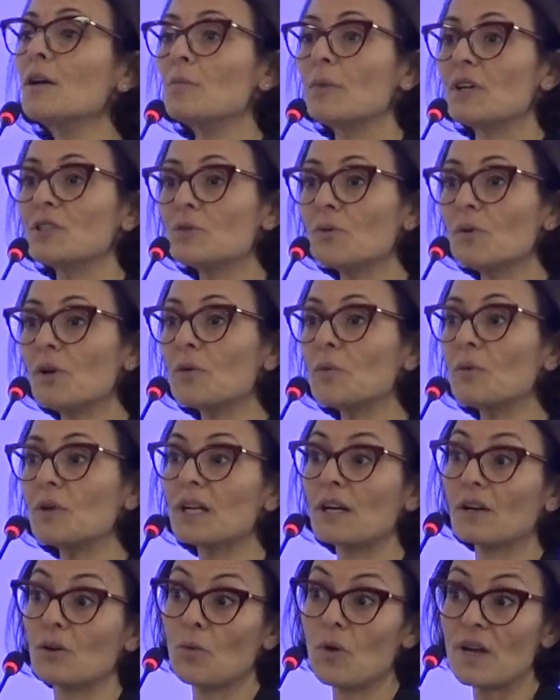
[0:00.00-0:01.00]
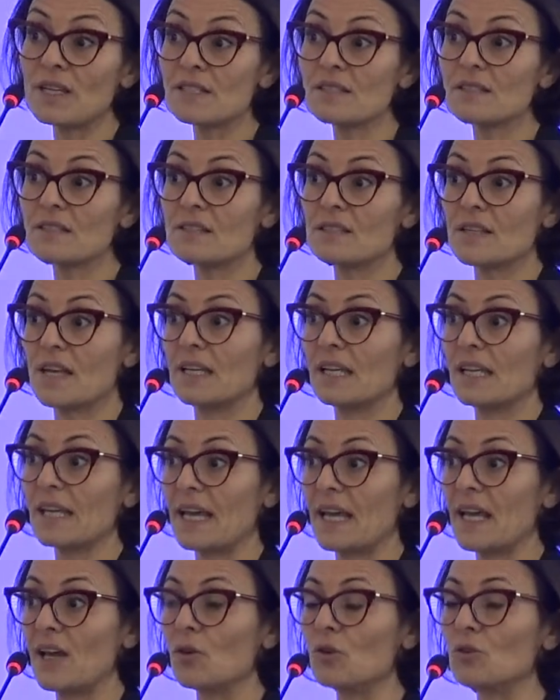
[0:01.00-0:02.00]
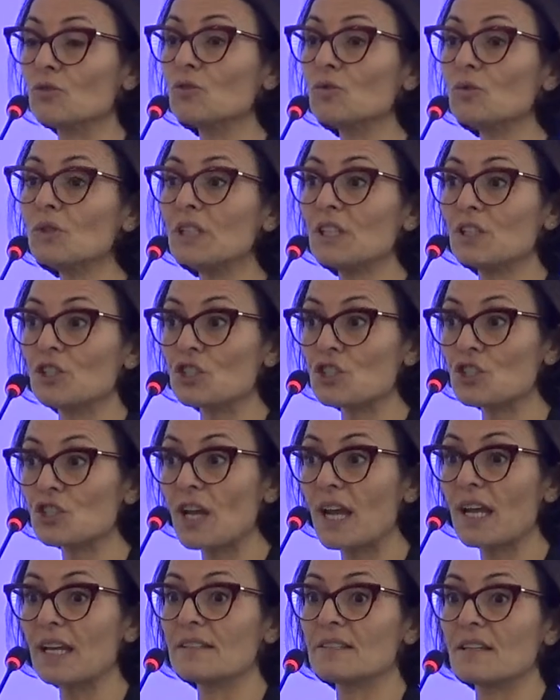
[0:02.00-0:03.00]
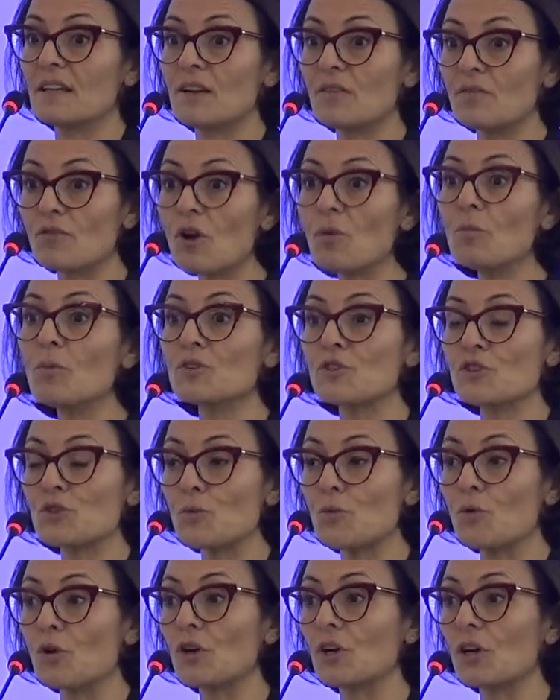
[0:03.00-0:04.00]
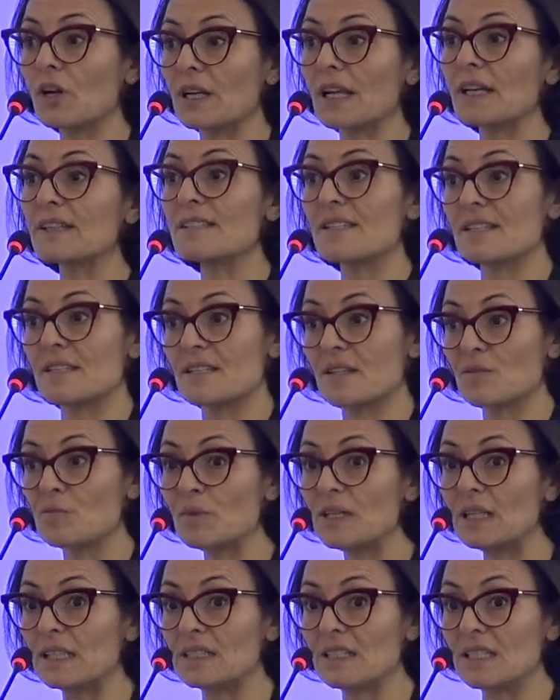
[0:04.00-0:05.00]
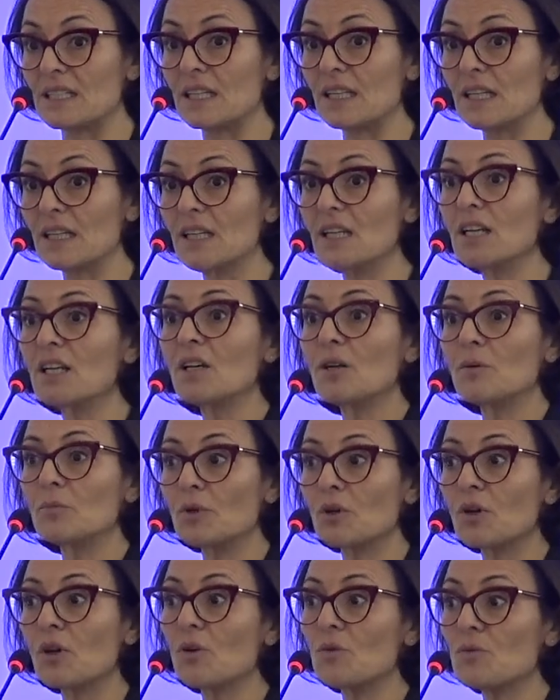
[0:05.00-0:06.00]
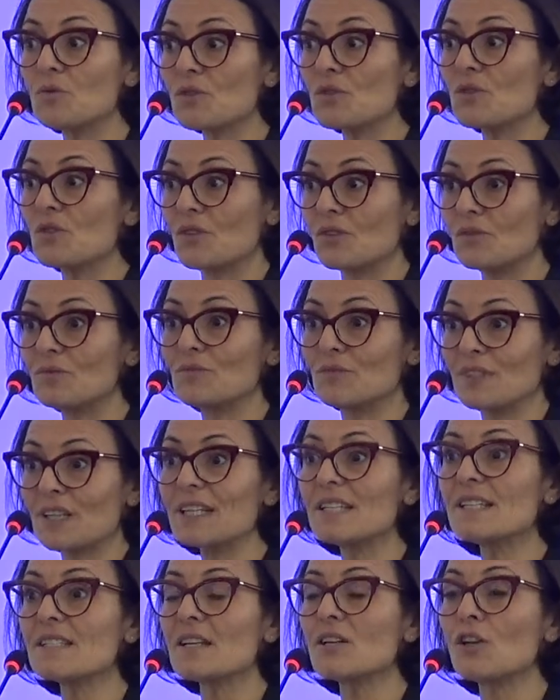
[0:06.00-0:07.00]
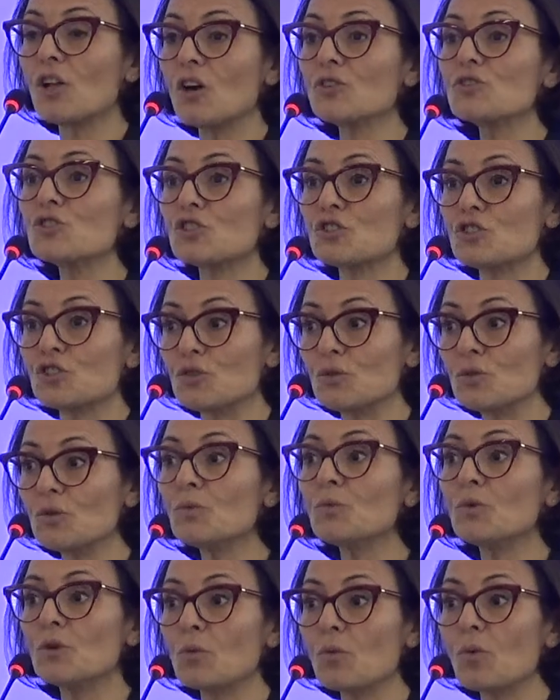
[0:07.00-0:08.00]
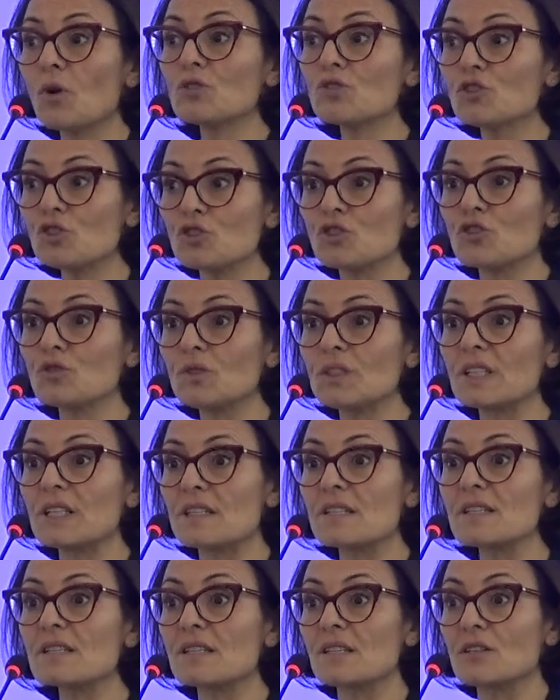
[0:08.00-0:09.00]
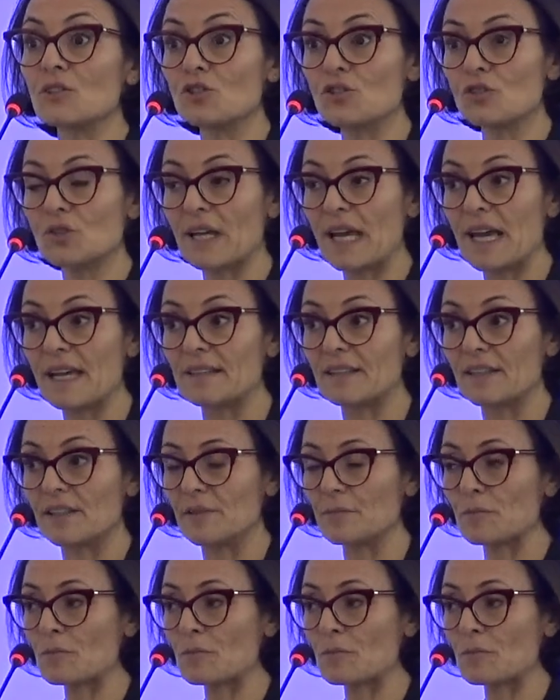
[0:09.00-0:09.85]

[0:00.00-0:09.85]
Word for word: but where we requested ICAO to initiate a robust work on accessibility, because uh, there is a lot to do, we want to do this uh, together.